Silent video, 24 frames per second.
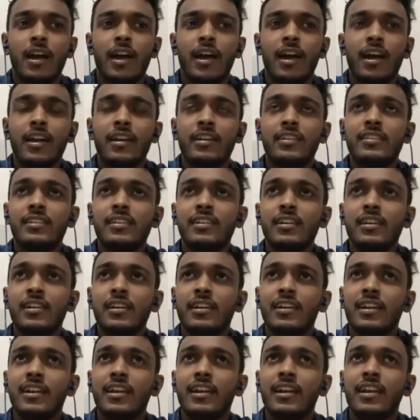at
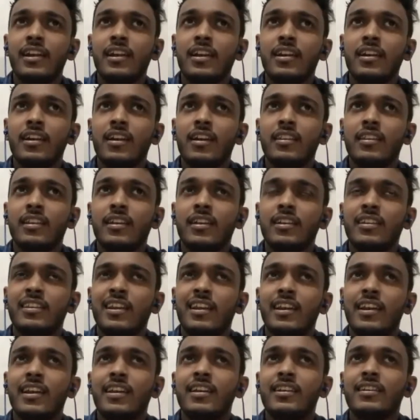the
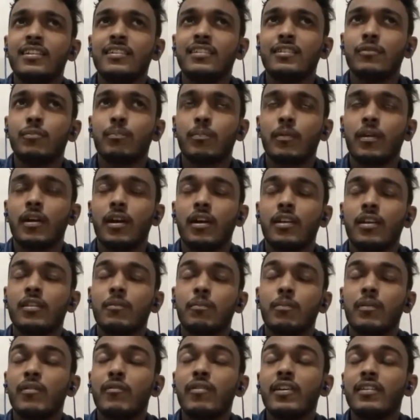latest
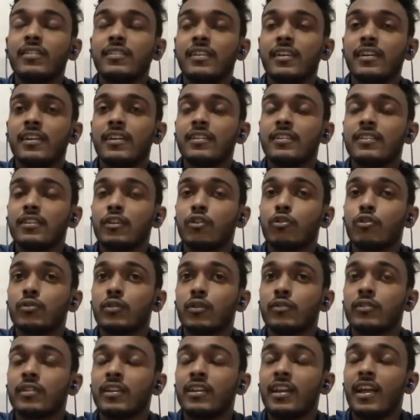the previous years,
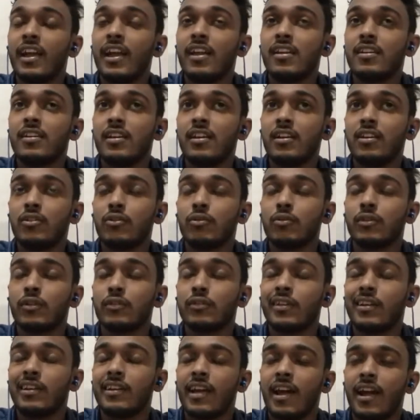2018,
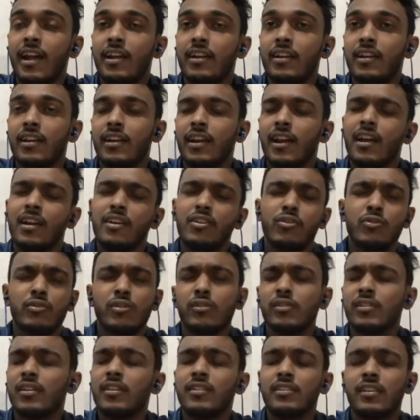2019, and
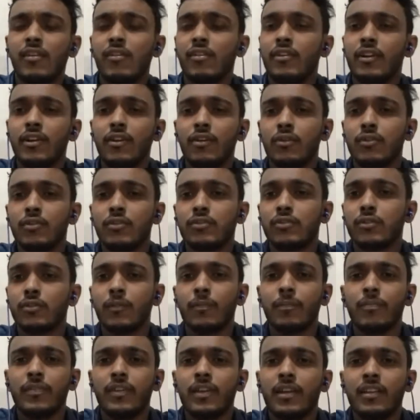2017 also,
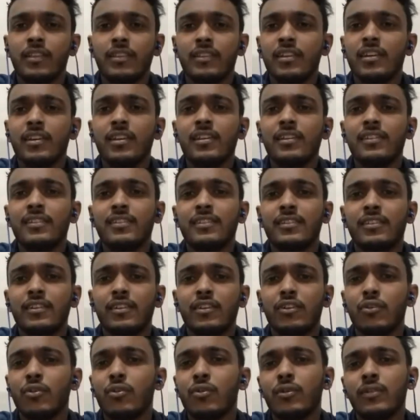there is
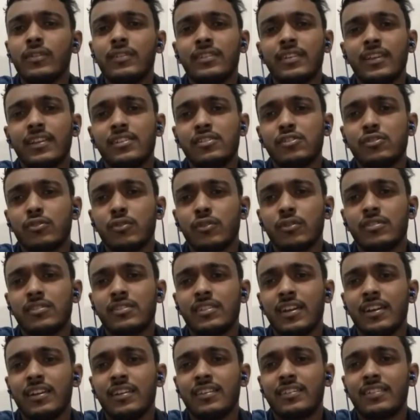no such
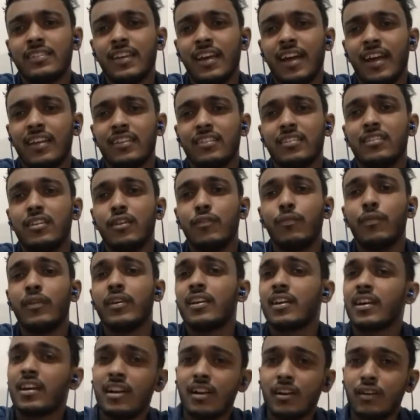questions as
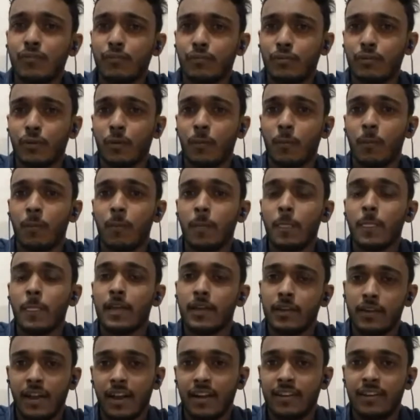difficult from
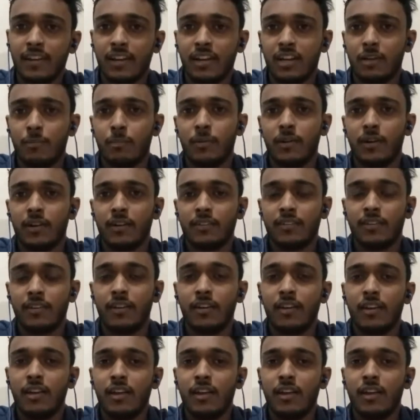data interpretation.